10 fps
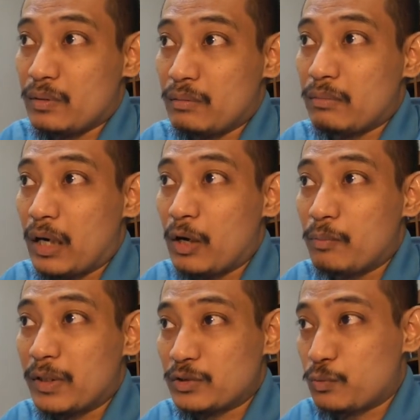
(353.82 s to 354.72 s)
how
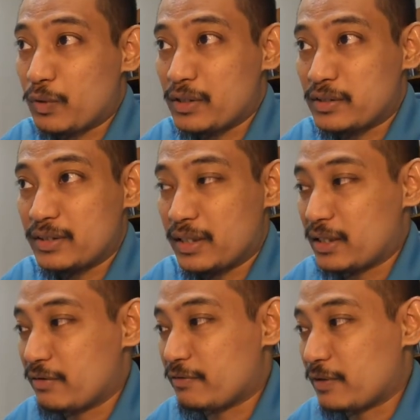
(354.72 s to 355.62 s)
much wealth they
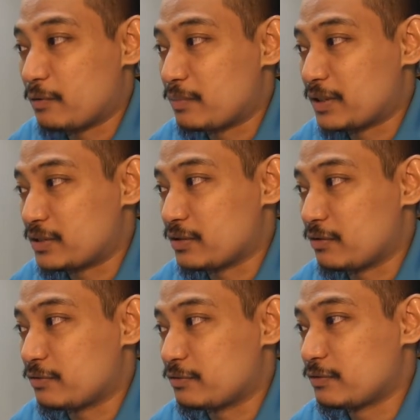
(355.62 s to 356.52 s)
have, how much
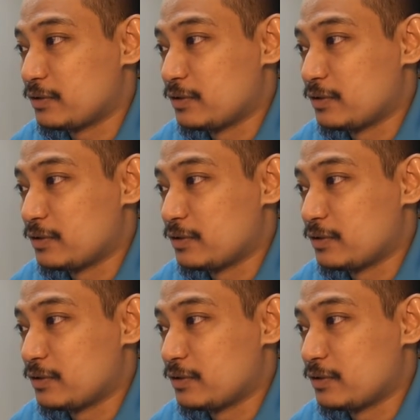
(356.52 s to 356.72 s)
of